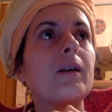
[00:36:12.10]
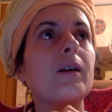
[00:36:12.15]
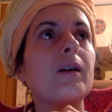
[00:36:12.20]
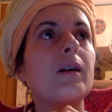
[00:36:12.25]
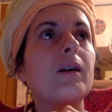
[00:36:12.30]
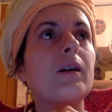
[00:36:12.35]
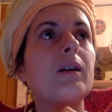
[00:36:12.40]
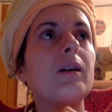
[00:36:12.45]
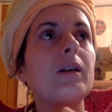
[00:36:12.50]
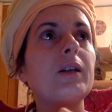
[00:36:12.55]

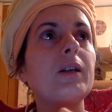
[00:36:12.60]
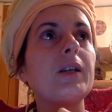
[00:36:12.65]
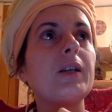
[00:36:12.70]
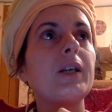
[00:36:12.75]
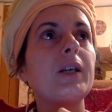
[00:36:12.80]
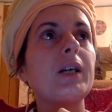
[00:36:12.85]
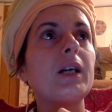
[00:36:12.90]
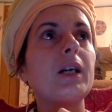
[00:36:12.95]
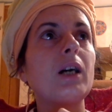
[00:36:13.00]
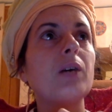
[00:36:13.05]

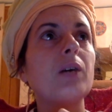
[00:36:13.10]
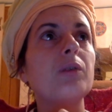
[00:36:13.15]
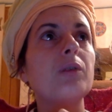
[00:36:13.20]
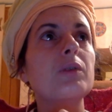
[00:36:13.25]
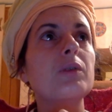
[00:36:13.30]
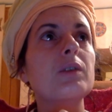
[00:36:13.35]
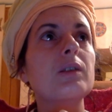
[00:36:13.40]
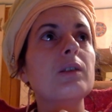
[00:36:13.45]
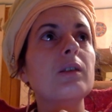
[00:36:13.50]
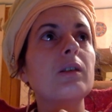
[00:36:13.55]
learning how to
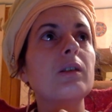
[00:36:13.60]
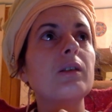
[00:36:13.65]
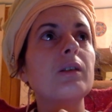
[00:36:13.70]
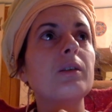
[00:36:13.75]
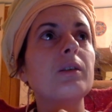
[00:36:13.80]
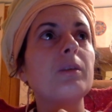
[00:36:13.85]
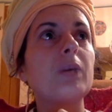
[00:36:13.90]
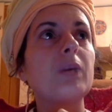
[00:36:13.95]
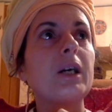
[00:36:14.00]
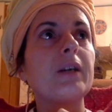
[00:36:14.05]
still the
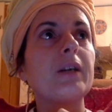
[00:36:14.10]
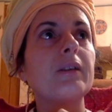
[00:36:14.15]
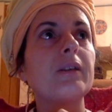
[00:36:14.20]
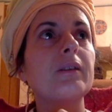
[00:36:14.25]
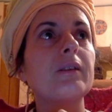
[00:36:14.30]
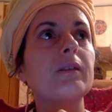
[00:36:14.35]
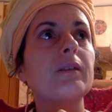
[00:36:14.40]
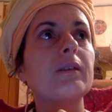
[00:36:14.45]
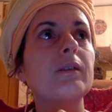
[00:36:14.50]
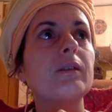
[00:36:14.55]

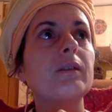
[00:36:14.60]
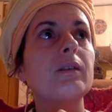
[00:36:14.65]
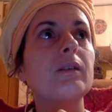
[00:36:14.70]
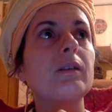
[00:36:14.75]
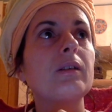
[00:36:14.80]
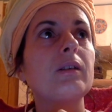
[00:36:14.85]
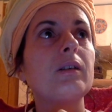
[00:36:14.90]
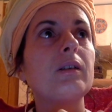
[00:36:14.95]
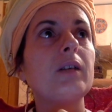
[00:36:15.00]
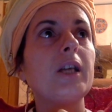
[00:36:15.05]
mind
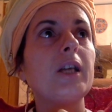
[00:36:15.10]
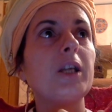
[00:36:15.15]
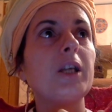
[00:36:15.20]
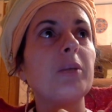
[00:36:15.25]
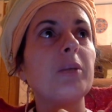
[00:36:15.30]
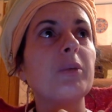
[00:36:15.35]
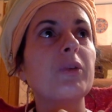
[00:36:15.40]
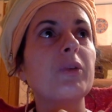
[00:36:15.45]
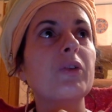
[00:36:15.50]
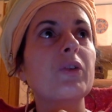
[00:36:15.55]

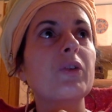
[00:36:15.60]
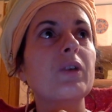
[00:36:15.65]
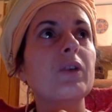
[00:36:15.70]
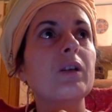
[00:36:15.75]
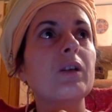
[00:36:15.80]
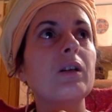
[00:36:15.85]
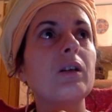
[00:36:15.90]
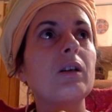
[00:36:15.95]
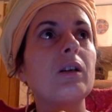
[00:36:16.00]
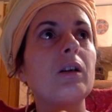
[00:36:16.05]
helps,
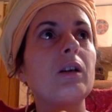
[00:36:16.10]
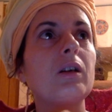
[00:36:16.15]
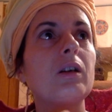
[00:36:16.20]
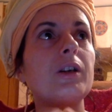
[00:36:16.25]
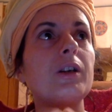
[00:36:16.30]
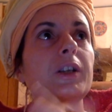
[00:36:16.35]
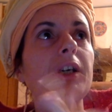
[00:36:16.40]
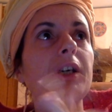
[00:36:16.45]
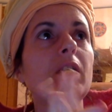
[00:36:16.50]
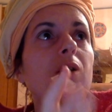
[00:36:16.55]

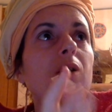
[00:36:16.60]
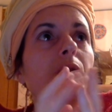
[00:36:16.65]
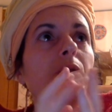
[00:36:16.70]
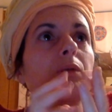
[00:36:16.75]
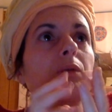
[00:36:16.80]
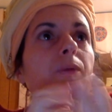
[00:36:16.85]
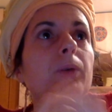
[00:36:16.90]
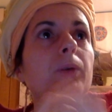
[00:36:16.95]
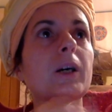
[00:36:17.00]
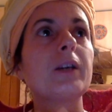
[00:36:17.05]
learning how
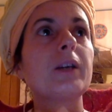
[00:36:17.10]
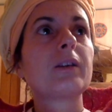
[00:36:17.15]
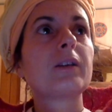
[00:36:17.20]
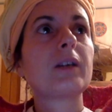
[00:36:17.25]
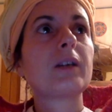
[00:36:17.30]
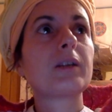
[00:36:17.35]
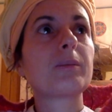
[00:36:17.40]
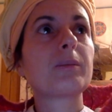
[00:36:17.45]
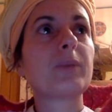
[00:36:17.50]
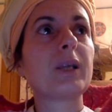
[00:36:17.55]
to find
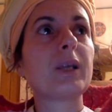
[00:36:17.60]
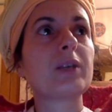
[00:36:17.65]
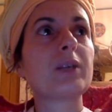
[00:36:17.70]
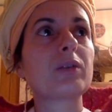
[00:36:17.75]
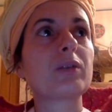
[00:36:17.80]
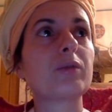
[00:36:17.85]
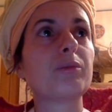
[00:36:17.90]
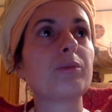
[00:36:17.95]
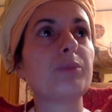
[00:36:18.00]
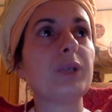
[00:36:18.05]
that place
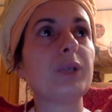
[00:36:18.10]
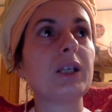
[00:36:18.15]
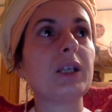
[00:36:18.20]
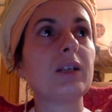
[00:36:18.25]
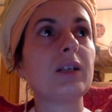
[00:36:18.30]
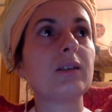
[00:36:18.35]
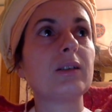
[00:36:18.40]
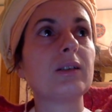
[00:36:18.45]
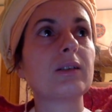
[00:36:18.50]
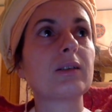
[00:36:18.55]
of
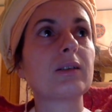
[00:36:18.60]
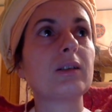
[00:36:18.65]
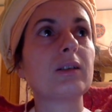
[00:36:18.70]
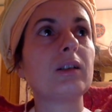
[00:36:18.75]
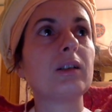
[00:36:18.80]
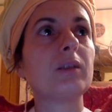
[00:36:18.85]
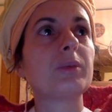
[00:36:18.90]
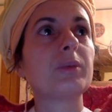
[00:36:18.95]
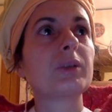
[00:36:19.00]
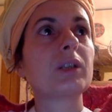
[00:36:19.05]
beingness
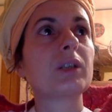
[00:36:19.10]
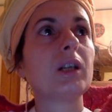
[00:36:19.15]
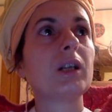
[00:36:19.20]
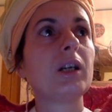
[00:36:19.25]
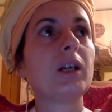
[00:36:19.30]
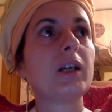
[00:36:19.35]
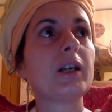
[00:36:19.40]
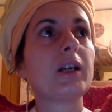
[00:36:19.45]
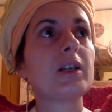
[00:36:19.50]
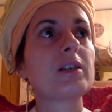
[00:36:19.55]
helps,
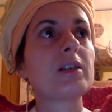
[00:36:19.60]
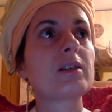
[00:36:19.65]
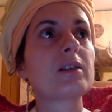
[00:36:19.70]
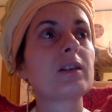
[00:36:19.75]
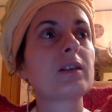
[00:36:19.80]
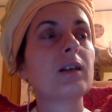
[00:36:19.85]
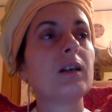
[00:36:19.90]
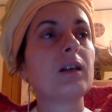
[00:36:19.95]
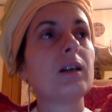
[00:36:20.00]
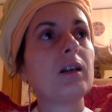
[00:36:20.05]
is
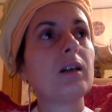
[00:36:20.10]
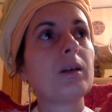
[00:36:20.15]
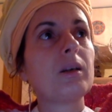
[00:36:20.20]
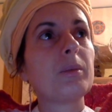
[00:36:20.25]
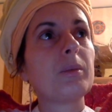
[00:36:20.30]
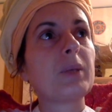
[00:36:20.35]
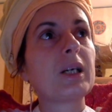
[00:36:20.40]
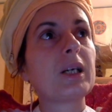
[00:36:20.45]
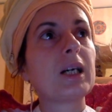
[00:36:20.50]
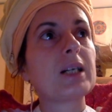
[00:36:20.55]

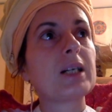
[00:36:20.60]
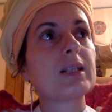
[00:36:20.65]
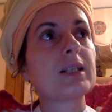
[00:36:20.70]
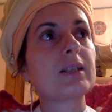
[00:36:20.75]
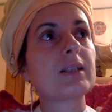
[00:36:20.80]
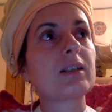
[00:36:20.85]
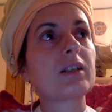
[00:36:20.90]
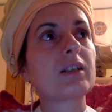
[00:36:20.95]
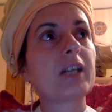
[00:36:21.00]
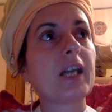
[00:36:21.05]
because
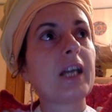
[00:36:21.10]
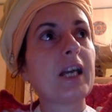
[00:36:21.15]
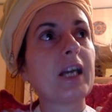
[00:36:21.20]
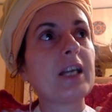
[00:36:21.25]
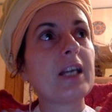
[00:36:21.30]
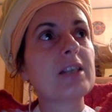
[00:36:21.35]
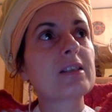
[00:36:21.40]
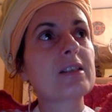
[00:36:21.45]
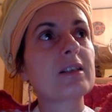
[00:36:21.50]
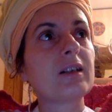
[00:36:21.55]
it
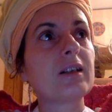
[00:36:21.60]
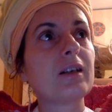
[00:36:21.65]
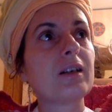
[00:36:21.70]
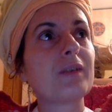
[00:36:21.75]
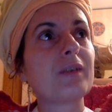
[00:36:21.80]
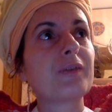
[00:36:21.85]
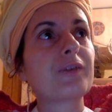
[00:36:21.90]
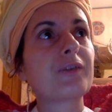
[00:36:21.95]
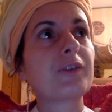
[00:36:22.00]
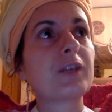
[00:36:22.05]
creates a
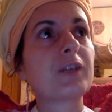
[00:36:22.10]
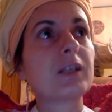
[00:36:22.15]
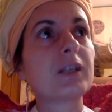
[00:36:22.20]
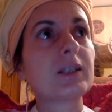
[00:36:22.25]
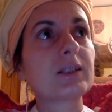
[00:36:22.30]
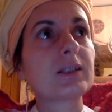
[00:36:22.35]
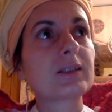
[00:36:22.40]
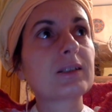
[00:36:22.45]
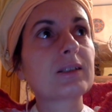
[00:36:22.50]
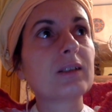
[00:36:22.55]

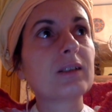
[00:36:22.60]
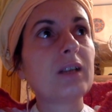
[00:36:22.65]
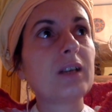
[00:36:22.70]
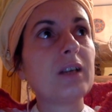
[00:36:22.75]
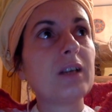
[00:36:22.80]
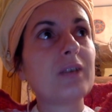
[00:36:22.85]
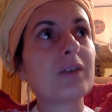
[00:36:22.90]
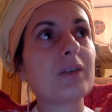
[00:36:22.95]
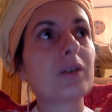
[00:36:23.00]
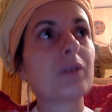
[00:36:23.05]
first
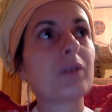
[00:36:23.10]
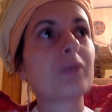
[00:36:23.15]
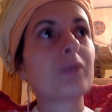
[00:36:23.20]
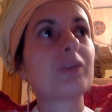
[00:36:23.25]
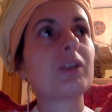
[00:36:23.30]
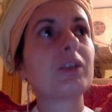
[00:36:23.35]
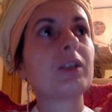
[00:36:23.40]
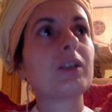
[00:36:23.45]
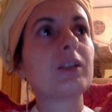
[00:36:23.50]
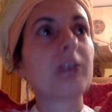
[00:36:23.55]
level of
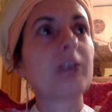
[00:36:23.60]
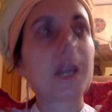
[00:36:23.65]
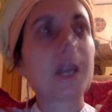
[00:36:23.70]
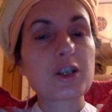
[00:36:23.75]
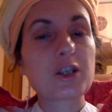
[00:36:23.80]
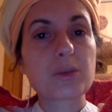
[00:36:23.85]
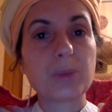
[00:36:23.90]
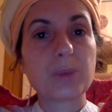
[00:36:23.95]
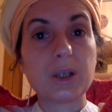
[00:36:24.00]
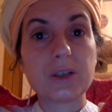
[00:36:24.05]

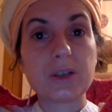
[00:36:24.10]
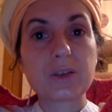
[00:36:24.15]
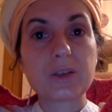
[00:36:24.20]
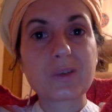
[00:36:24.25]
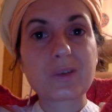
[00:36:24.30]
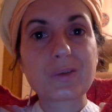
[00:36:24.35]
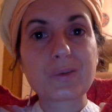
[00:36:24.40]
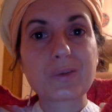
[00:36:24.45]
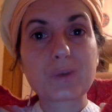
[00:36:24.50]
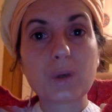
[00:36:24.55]
detachment
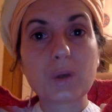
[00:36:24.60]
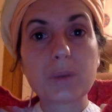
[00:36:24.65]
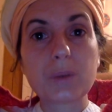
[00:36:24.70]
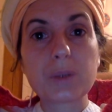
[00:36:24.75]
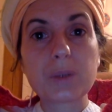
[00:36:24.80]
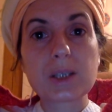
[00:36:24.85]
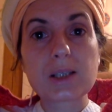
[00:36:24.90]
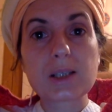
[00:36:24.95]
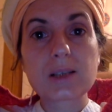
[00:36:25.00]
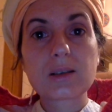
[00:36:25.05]
from
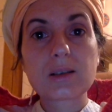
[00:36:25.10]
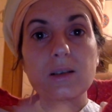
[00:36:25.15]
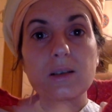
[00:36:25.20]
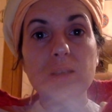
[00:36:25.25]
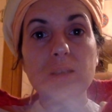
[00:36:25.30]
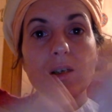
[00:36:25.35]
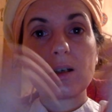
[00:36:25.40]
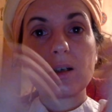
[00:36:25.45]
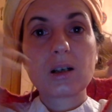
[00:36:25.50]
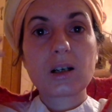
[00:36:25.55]
this
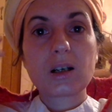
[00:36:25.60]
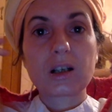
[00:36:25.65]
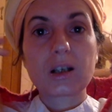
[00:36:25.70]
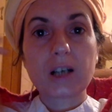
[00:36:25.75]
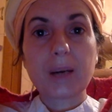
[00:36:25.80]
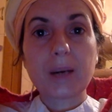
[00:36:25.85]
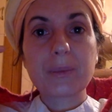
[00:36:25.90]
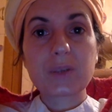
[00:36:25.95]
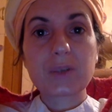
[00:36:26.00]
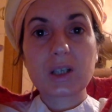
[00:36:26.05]

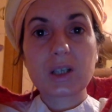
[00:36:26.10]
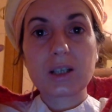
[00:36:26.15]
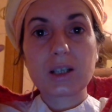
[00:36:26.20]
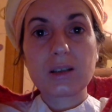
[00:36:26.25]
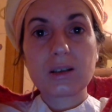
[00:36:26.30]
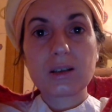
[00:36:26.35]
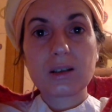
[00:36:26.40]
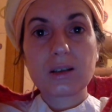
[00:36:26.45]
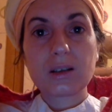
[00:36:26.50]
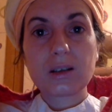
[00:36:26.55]

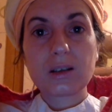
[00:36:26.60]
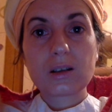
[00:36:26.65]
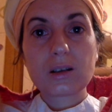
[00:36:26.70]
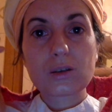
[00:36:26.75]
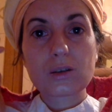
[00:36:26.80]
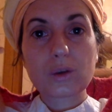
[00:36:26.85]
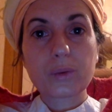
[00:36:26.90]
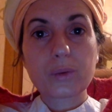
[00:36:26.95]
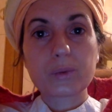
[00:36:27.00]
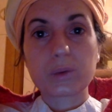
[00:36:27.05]
corrupted
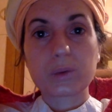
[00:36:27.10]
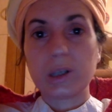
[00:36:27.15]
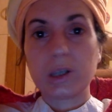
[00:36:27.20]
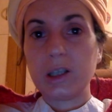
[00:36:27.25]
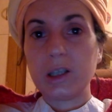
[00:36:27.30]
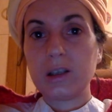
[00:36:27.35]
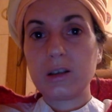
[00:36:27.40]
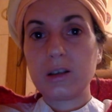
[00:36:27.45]
software.